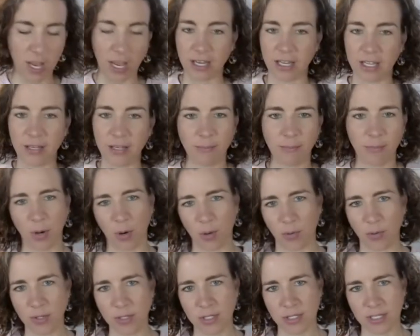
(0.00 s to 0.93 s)
any
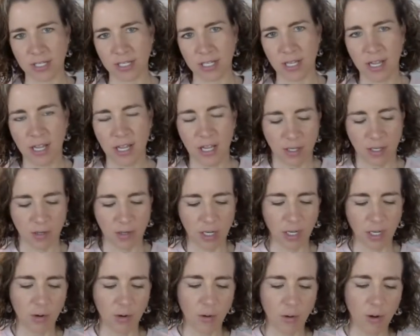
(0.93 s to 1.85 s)
post, you
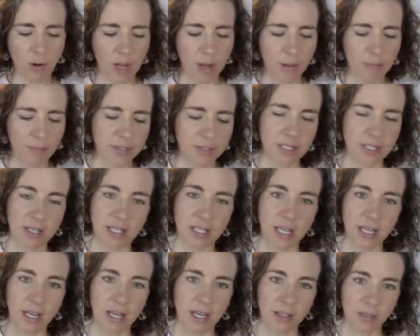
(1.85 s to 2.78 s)
can go up to the
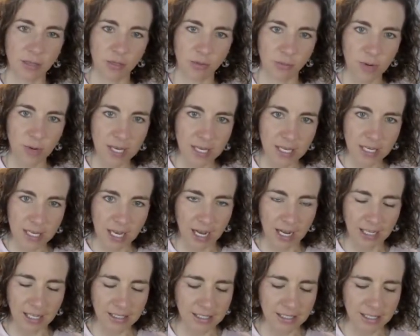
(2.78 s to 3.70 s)
three
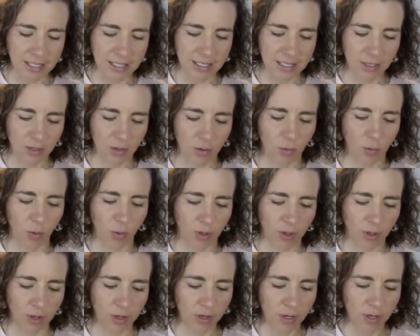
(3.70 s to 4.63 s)
dots in the
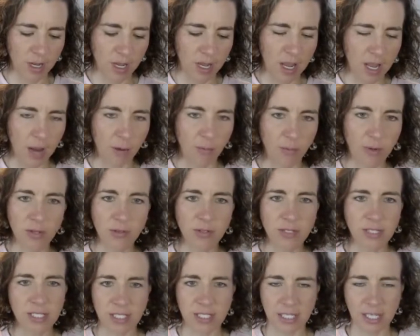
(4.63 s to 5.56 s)
corner. When you
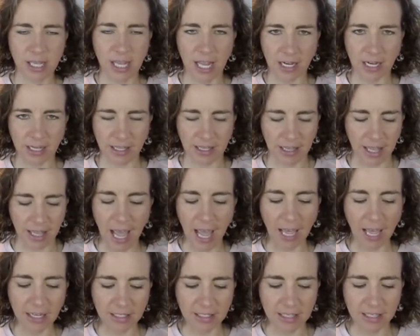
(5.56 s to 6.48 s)
select
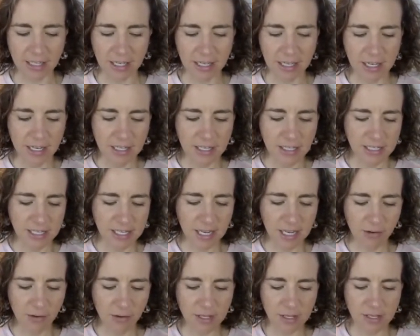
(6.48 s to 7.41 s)
that, see
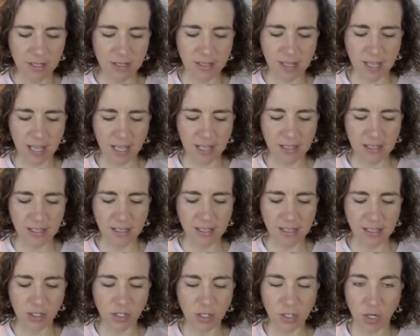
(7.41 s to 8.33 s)
how it says
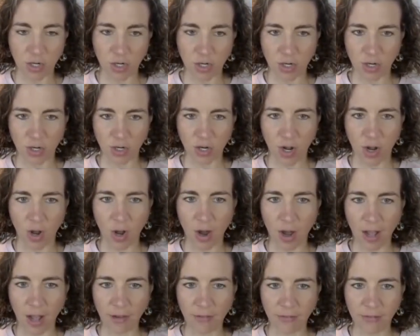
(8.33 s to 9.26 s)
turn
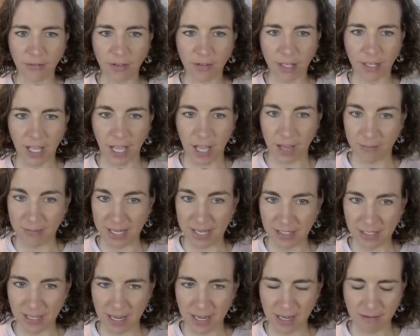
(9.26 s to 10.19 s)
off
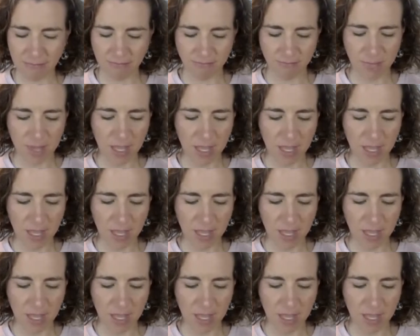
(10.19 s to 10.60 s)
commenting?